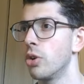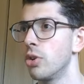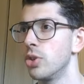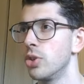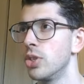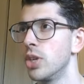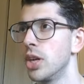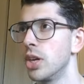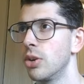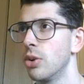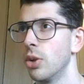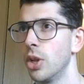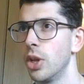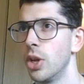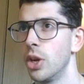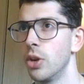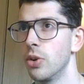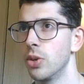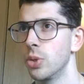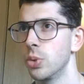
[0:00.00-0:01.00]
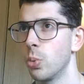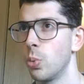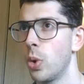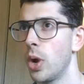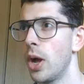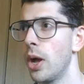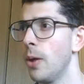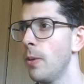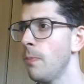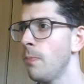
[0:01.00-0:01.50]
signal here as
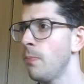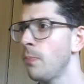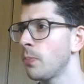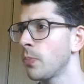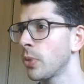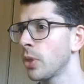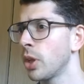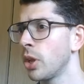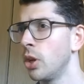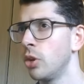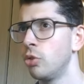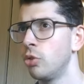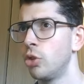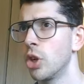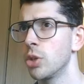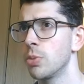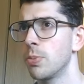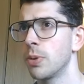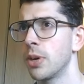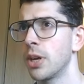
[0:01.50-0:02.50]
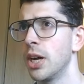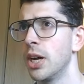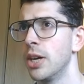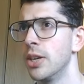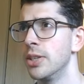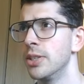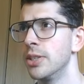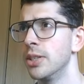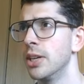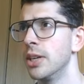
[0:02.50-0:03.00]
well, just
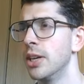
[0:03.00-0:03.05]
because